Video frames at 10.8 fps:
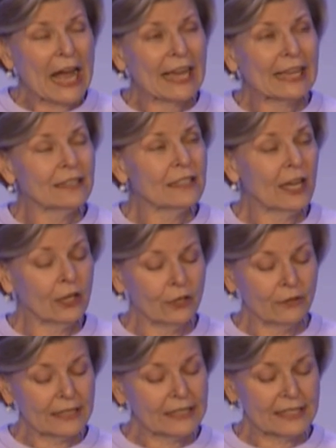I can tell you
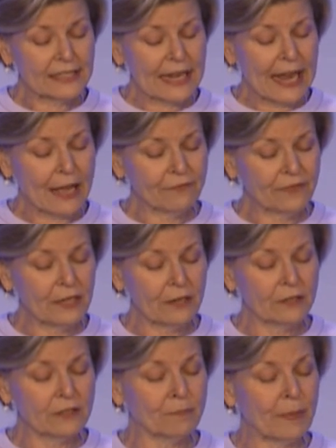that the staff
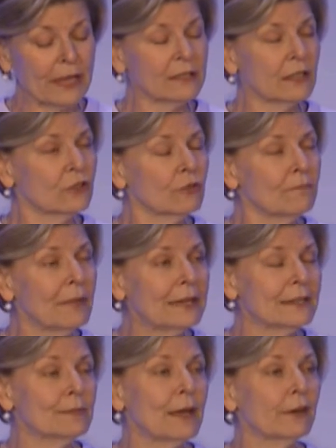here spends a
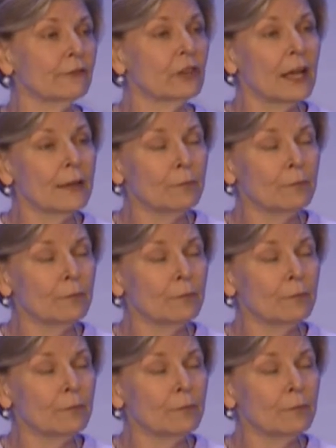tremendous amount of time